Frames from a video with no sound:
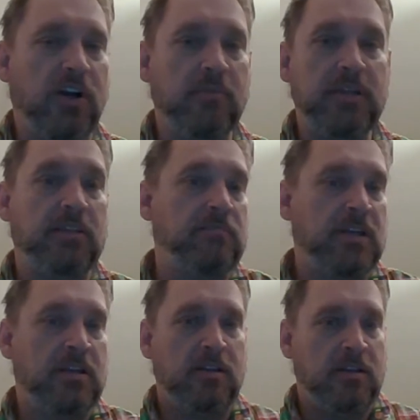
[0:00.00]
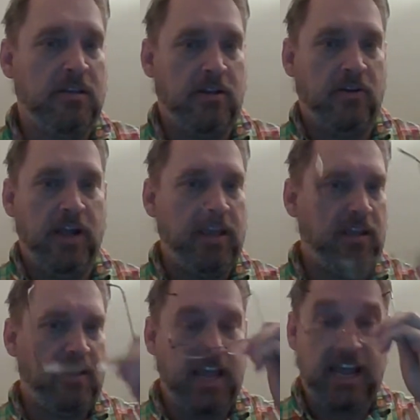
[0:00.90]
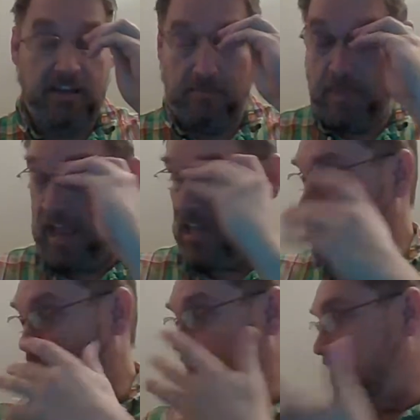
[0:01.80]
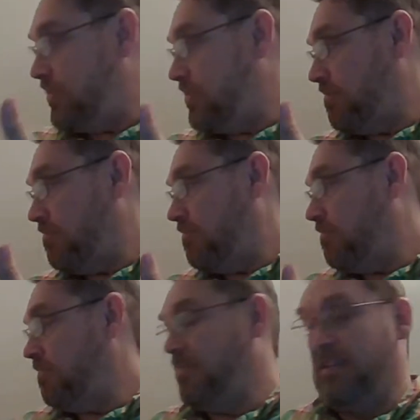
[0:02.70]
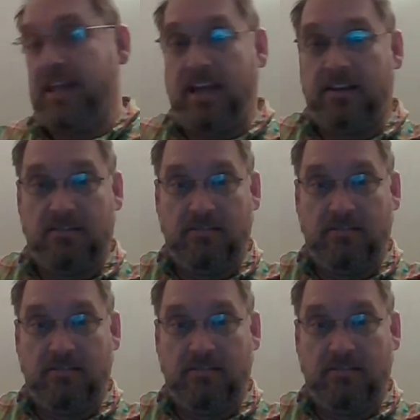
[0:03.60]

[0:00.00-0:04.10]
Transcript: on me, right? And Mass says that